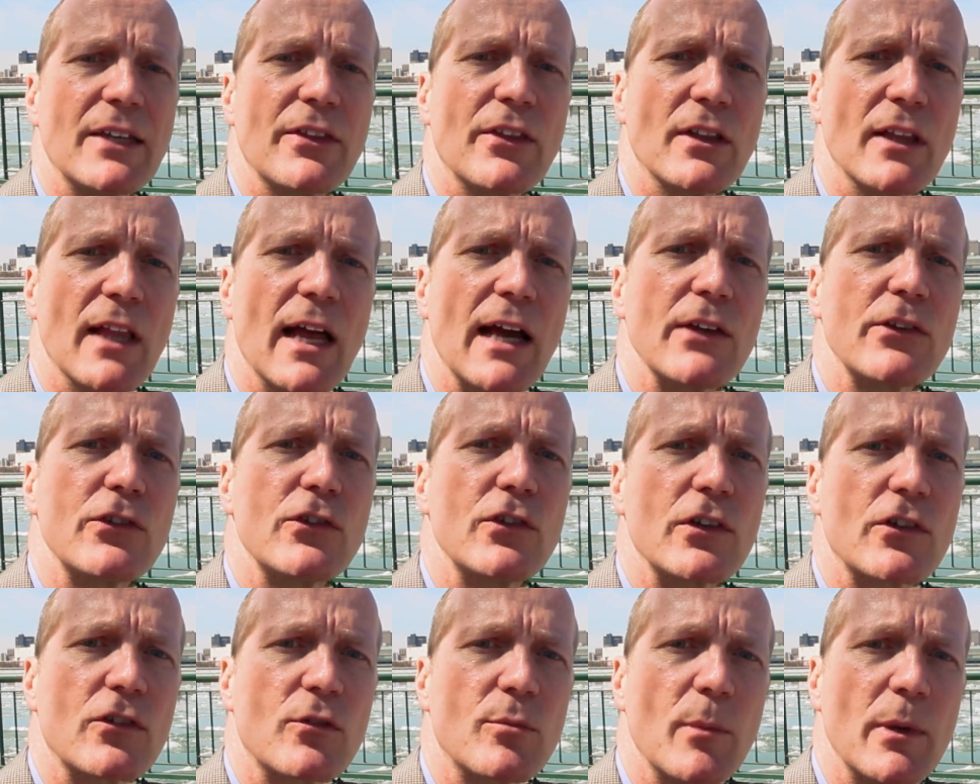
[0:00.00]
in the last
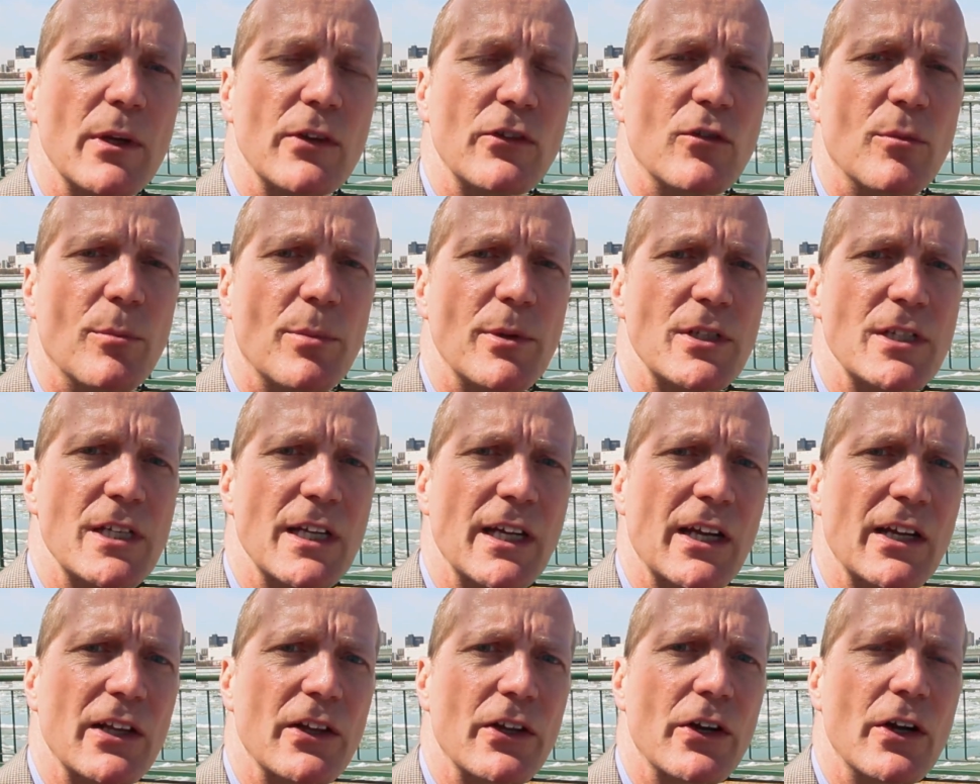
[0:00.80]
6 months in
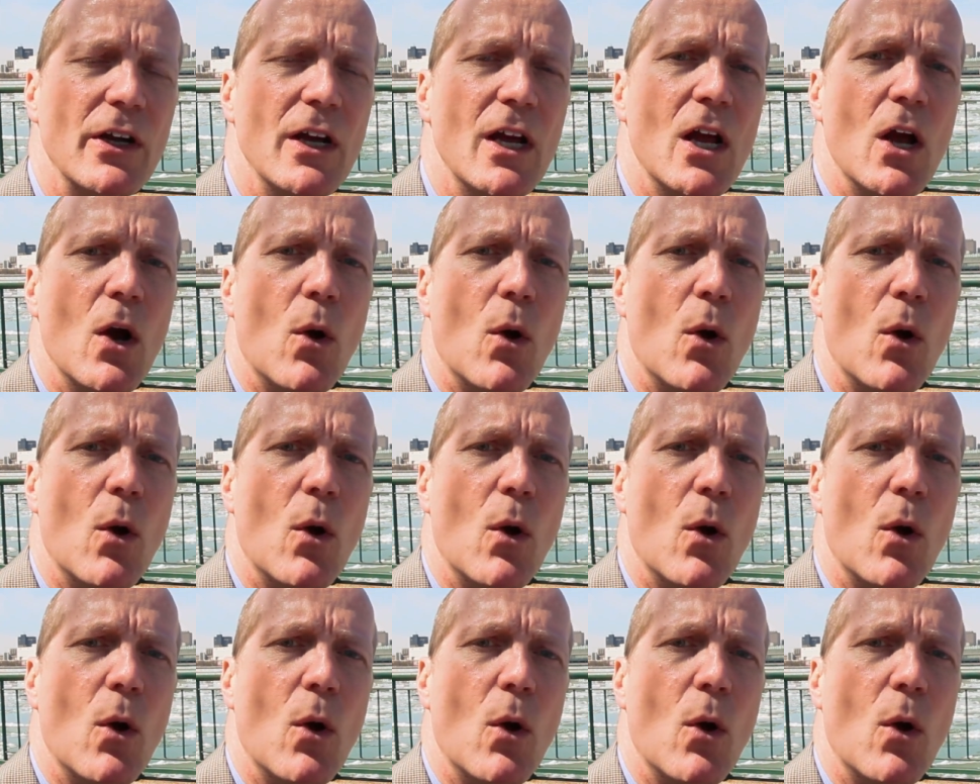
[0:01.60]
particular,